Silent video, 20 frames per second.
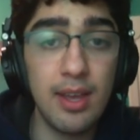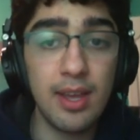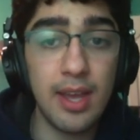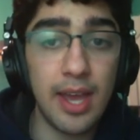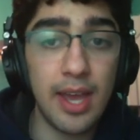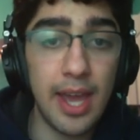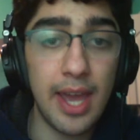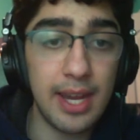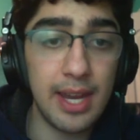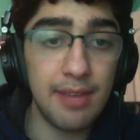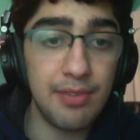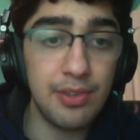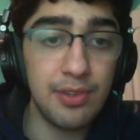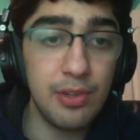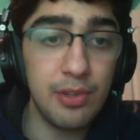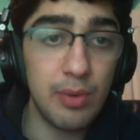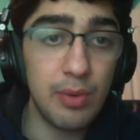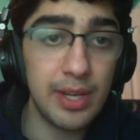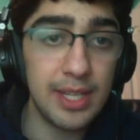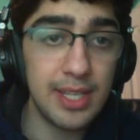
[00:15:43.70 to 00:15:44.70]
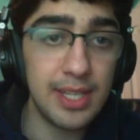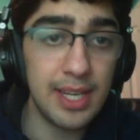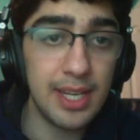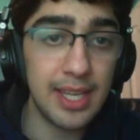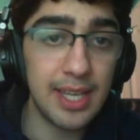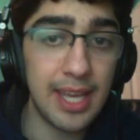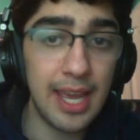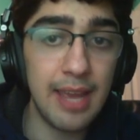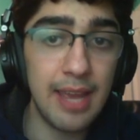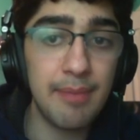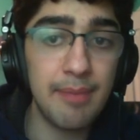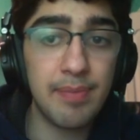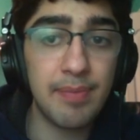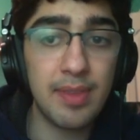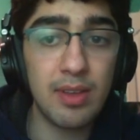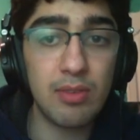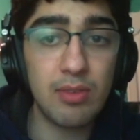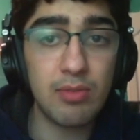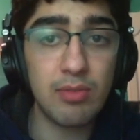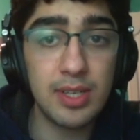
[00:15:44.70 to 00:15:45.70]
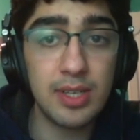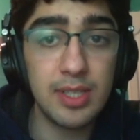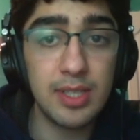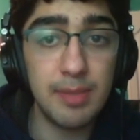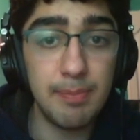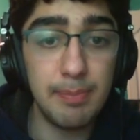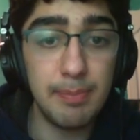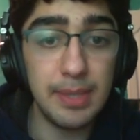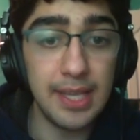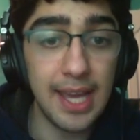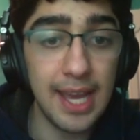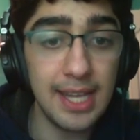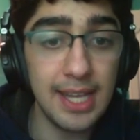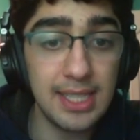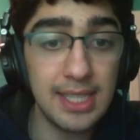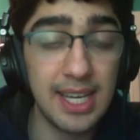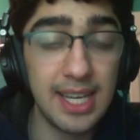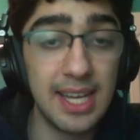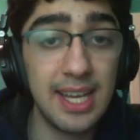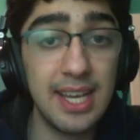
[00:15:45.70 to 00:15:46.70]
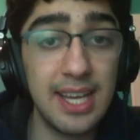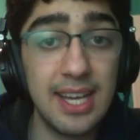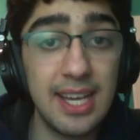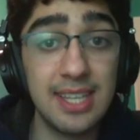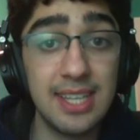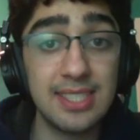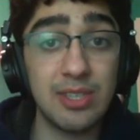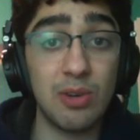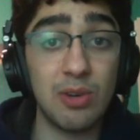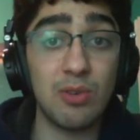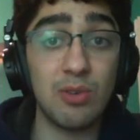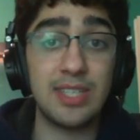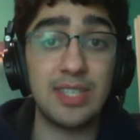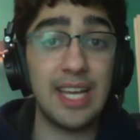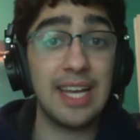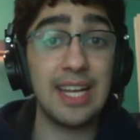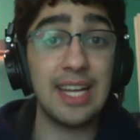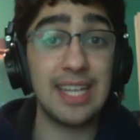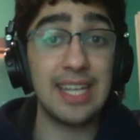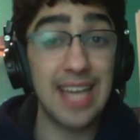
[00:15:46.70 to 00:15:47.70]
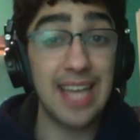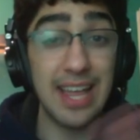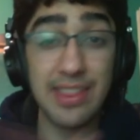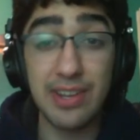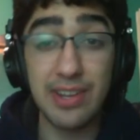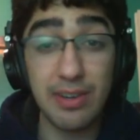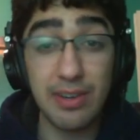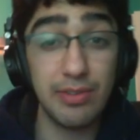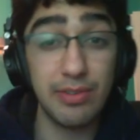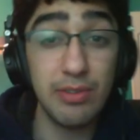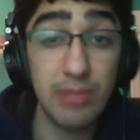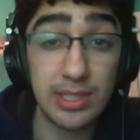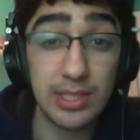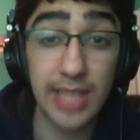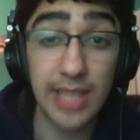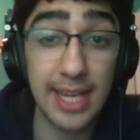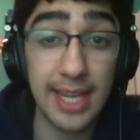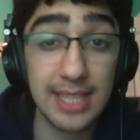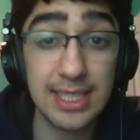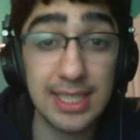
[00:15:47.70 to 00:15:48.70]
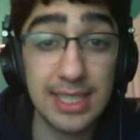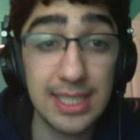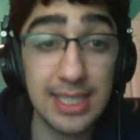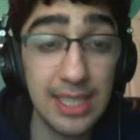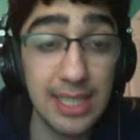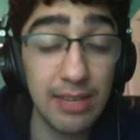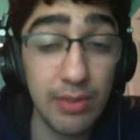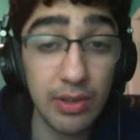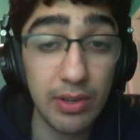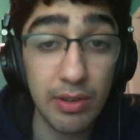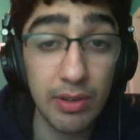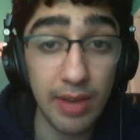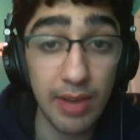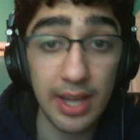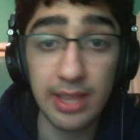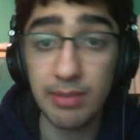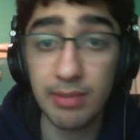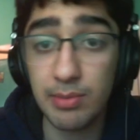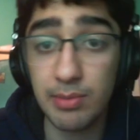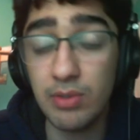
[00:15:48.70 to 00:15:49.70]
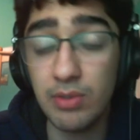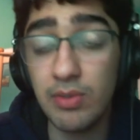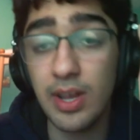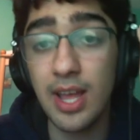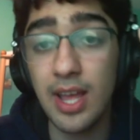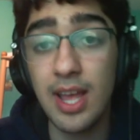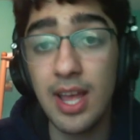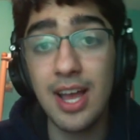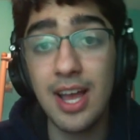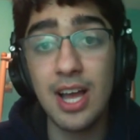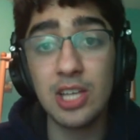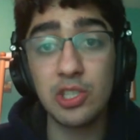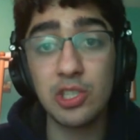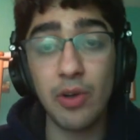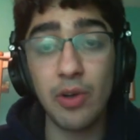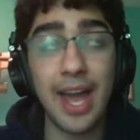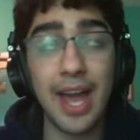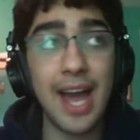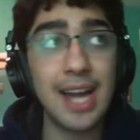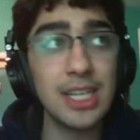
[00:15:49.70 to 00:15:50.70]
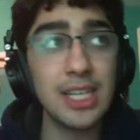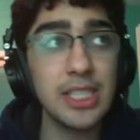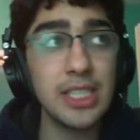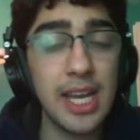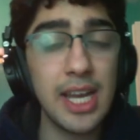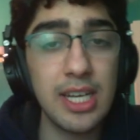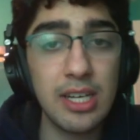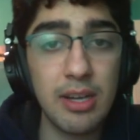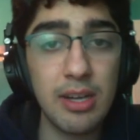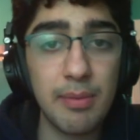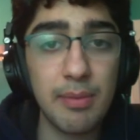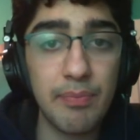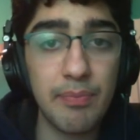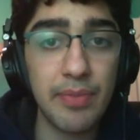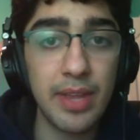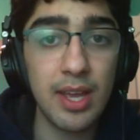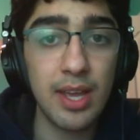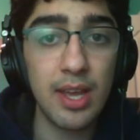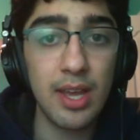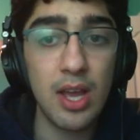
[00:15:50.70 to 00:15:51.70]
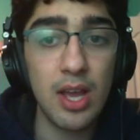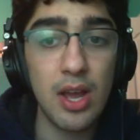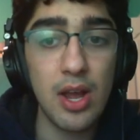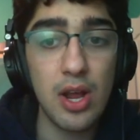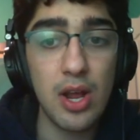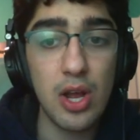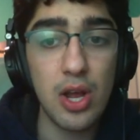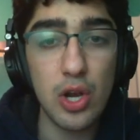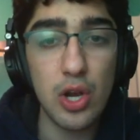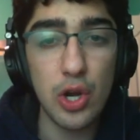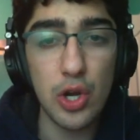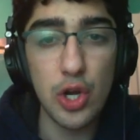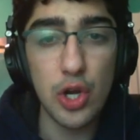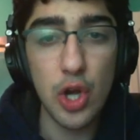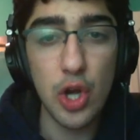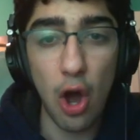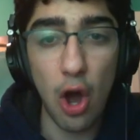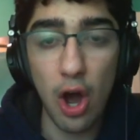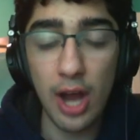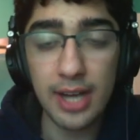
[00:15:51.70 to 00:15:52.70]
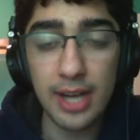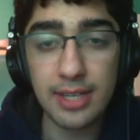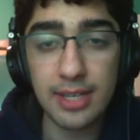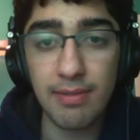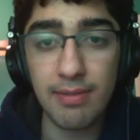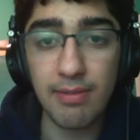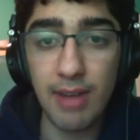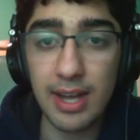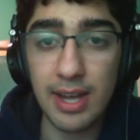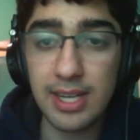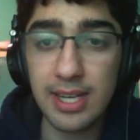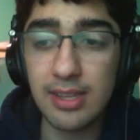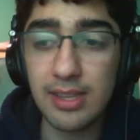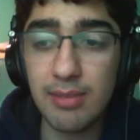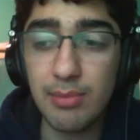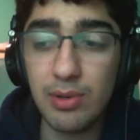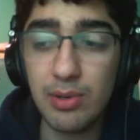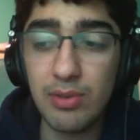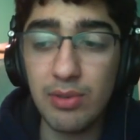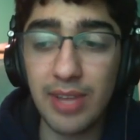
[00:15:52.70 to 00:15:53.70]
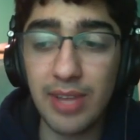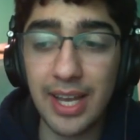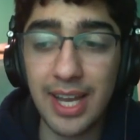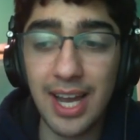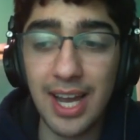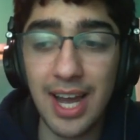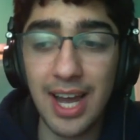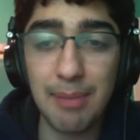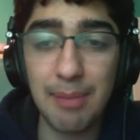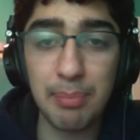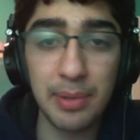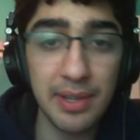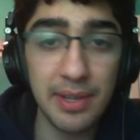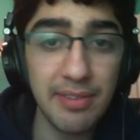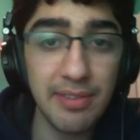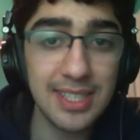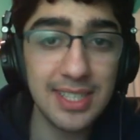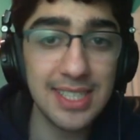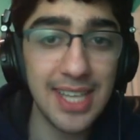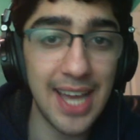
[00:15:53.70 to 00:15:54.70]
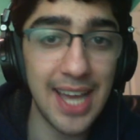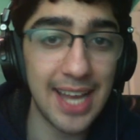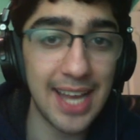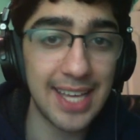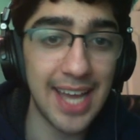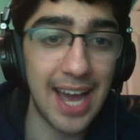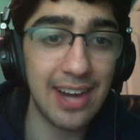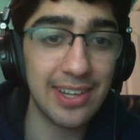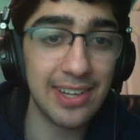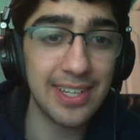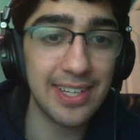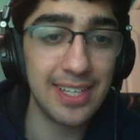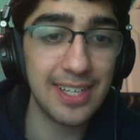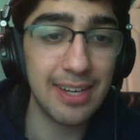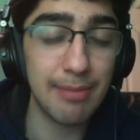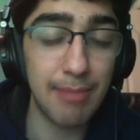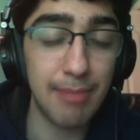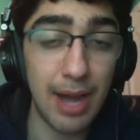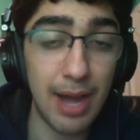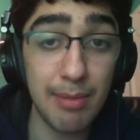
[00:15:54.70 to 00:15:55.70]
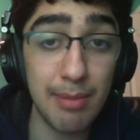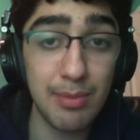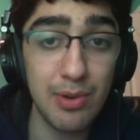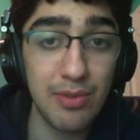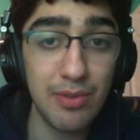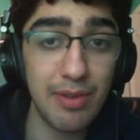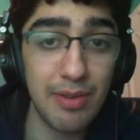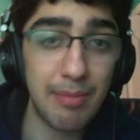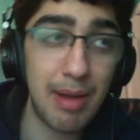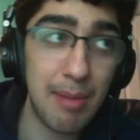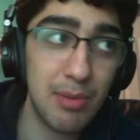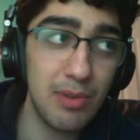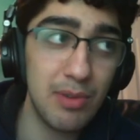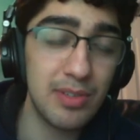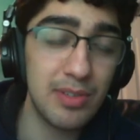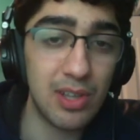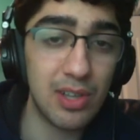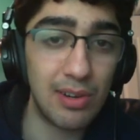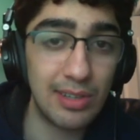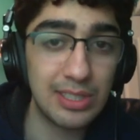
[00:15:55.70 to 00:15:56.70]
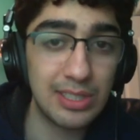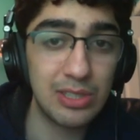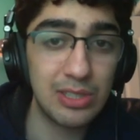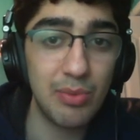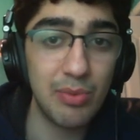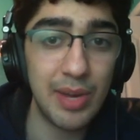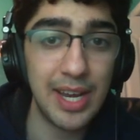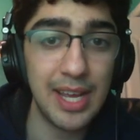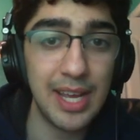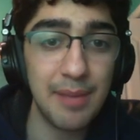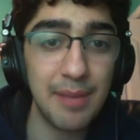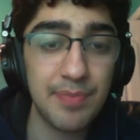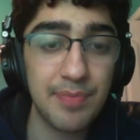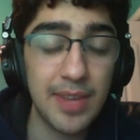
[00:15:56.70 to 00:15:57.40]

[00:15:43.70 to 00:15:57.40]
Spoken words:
And if you do what he did in the game, rook b8. So take another few seconds to see if you can find the move. So I actually ended up not finding the move. Like previously I calculated my move, and my move is also winning.